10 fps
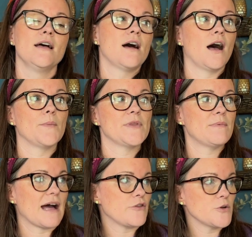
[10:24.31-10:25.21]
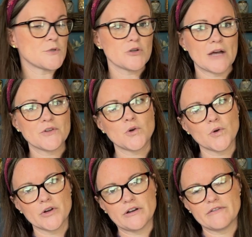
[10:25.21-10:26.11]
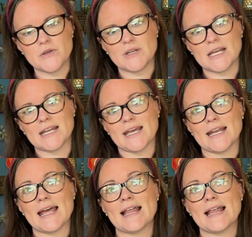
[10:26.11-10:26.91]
The bathroom's around the corner if you need it.